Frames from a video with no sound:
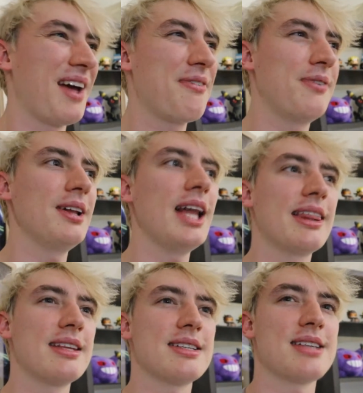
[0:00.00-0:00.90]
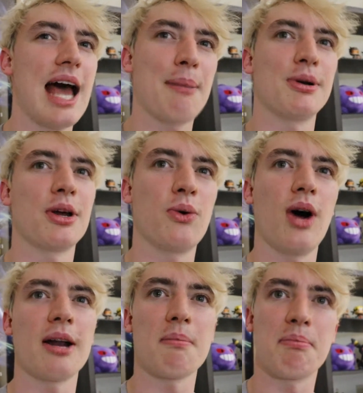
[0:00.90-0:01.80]
I feel like this is happening
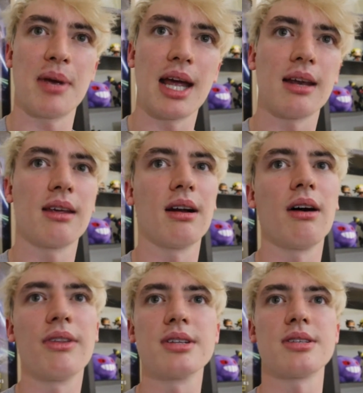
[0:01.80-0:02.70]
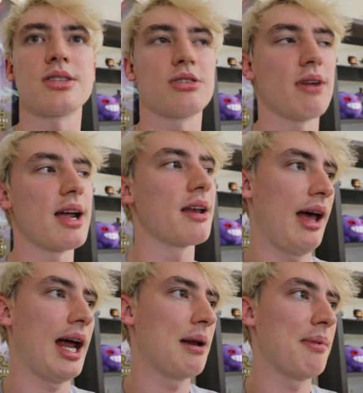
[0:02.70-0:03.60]
quite a bit. You know, there's this great
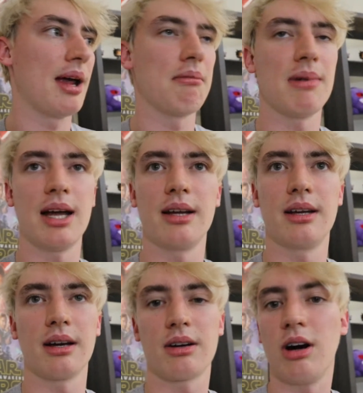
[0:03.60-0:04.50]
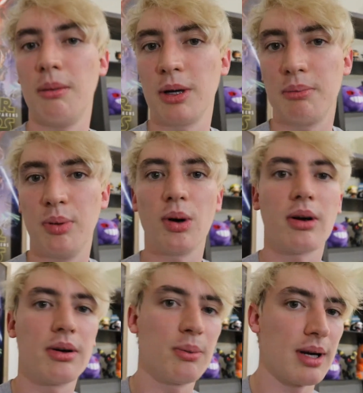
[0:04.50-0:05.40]
anime, manga, comic
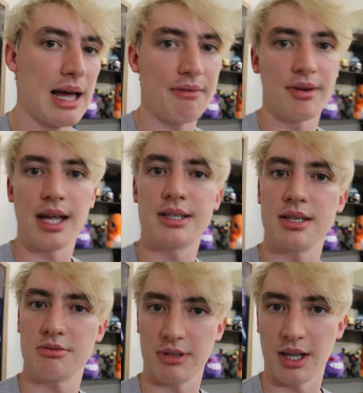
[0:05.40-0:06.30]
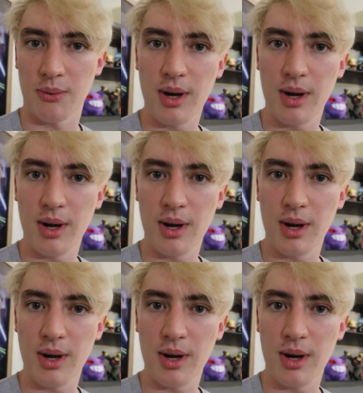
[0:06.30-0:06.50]
book, whatever, that does really